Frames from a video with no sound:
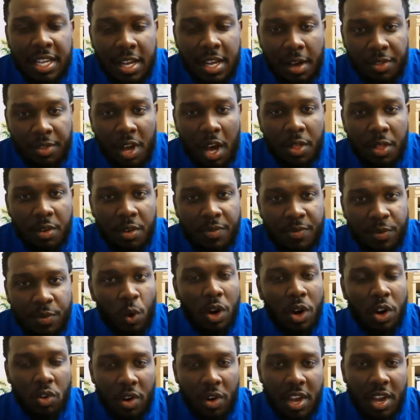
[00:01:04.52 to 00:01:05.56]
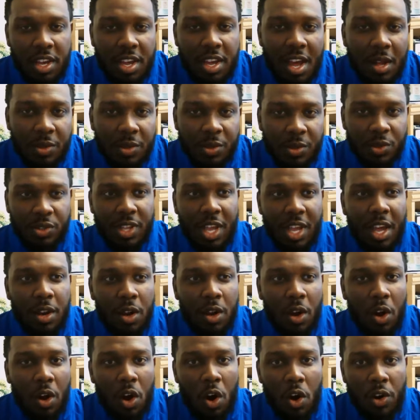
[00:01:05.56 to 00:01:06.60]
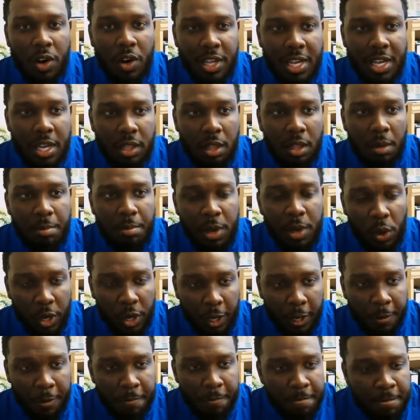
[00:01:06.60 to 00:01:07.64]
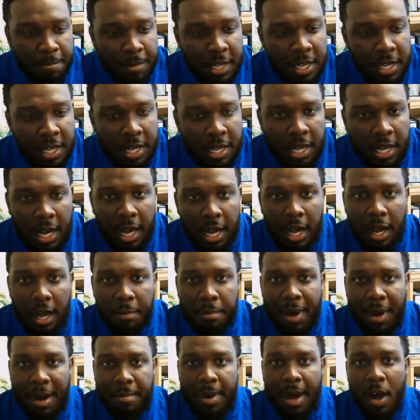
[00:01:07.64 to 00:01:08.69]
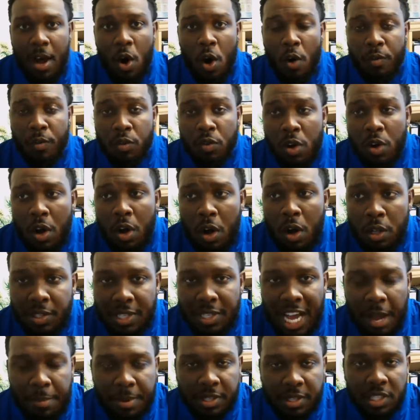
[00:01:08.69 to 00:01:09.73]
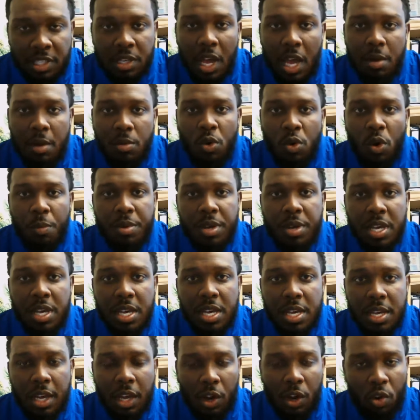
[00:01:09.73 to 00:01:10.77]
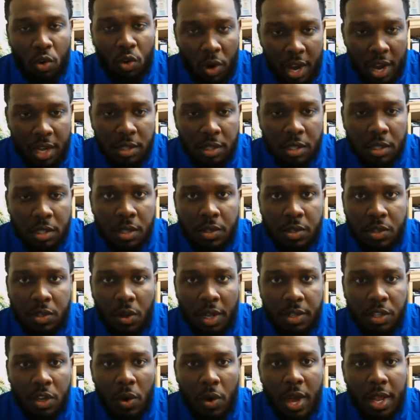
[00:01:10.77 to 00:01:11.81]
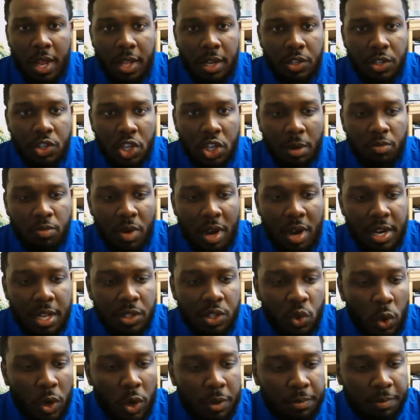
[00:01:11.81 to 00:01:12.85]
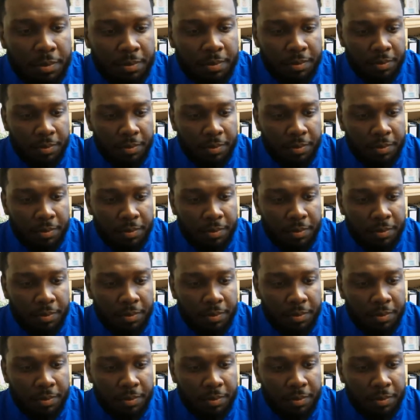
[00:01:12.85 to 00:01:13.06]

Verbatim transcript: of the other four great counselors that are already in the building. Um, my overall topic today will be grades, so let's go ahead and jump right into it.